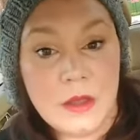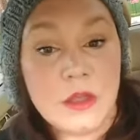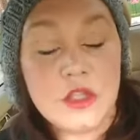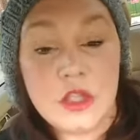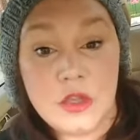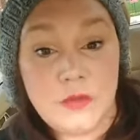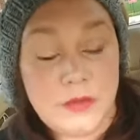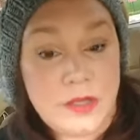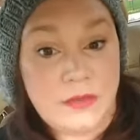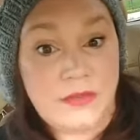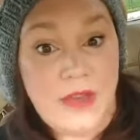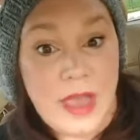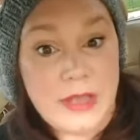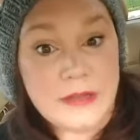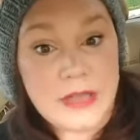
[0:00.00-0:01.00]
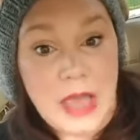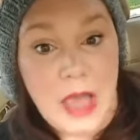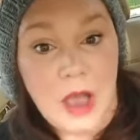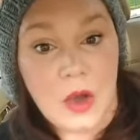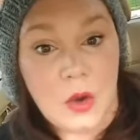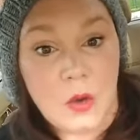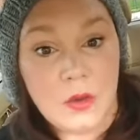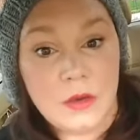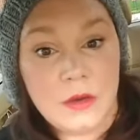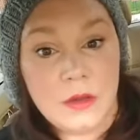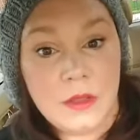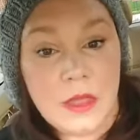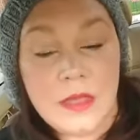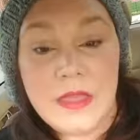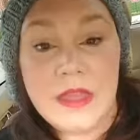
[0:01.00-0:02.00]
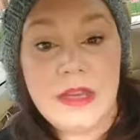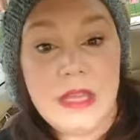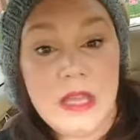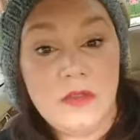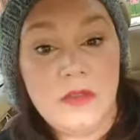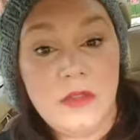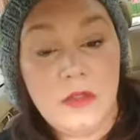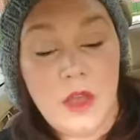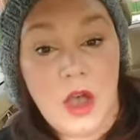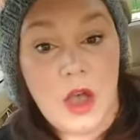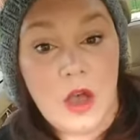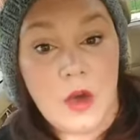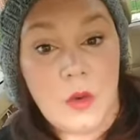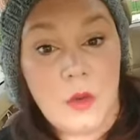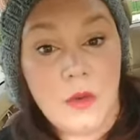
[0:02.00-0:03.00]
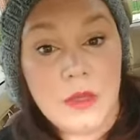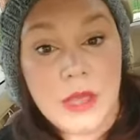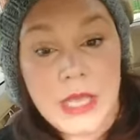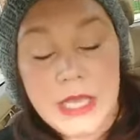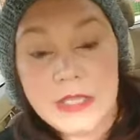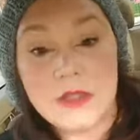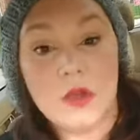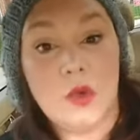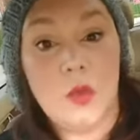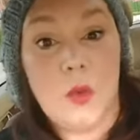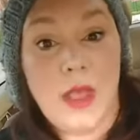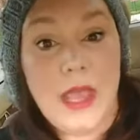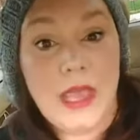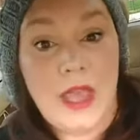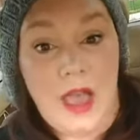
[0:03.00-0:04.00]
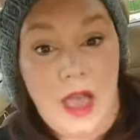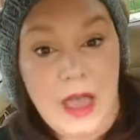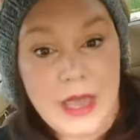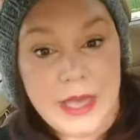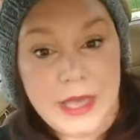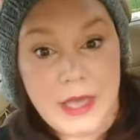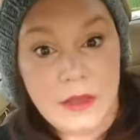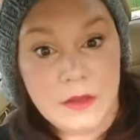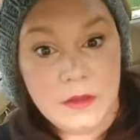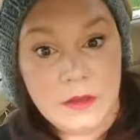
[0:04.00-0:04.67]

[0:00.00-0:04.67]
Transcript: to find out that even though he's a great guy,